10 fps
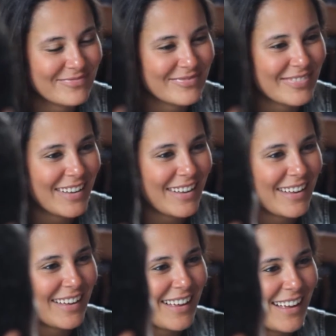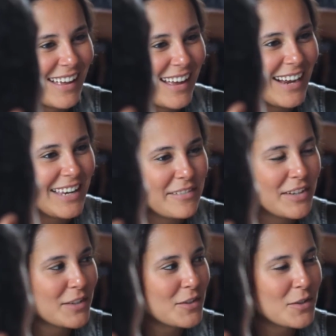in Brazil, we could ask
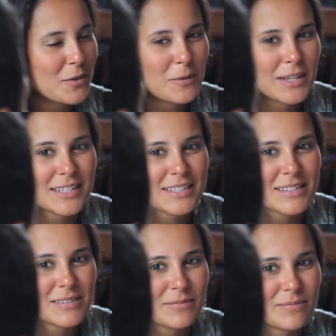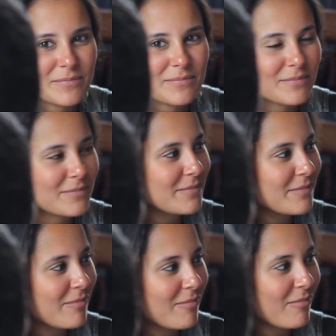questions, they answer our
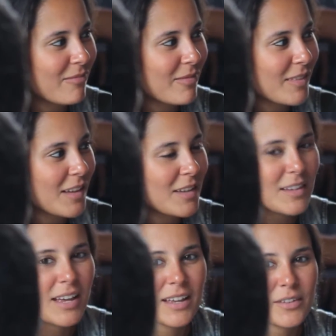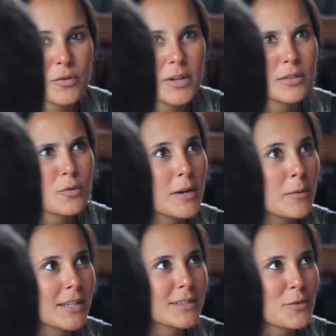questions, and this was very good for us.
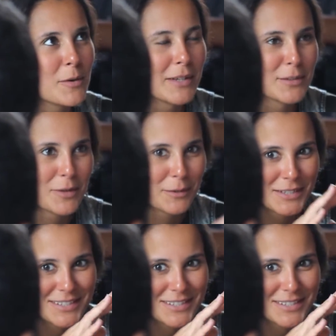They give a lot of